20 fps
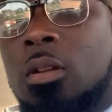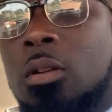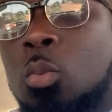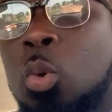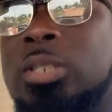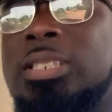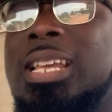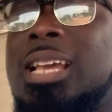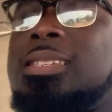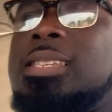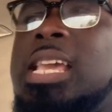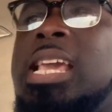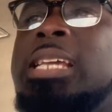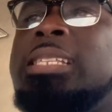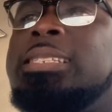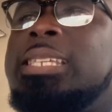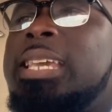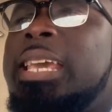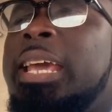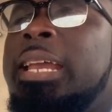What you say
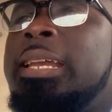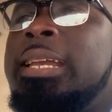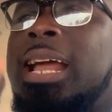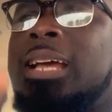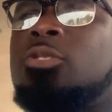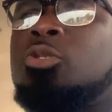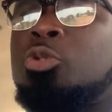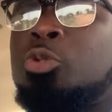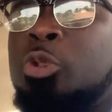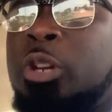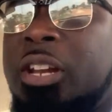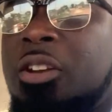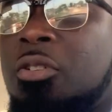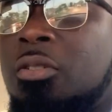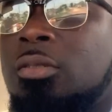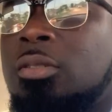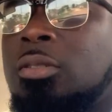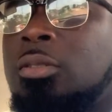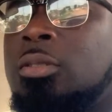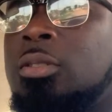in the industry,
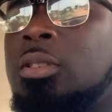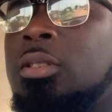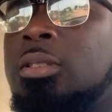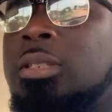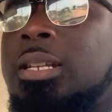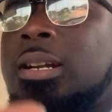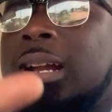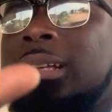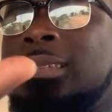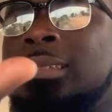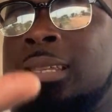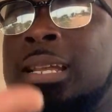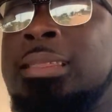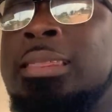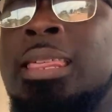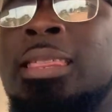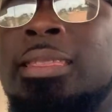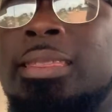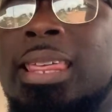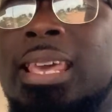no, there are
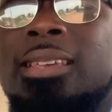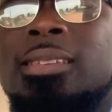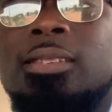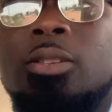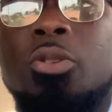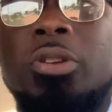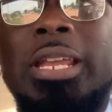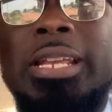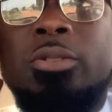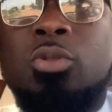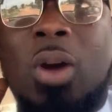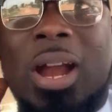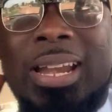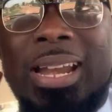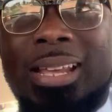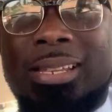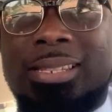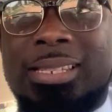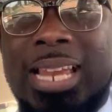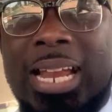certain things you need to
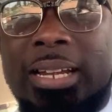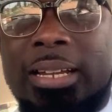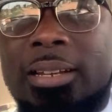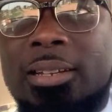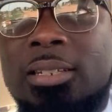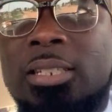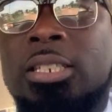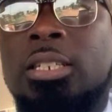understand.